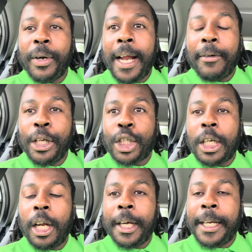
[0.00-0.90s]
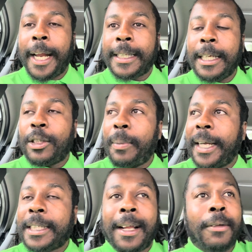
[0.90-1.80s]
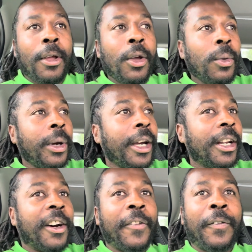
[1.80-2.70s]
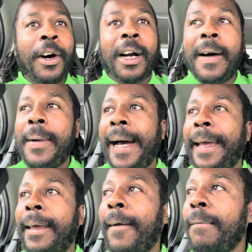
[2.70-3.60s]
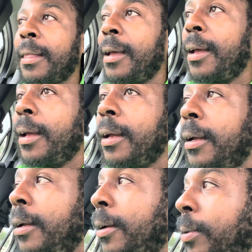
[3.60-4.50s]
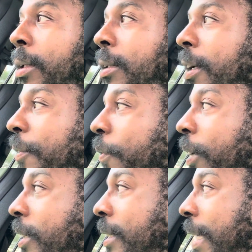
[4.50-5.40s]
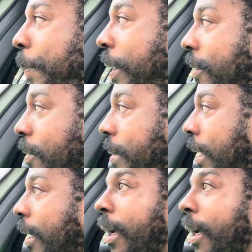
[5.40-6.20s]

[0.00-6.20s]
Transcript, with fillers: When I reach in London, I think to myself, where the fuck am I? What the fuck is happened to me?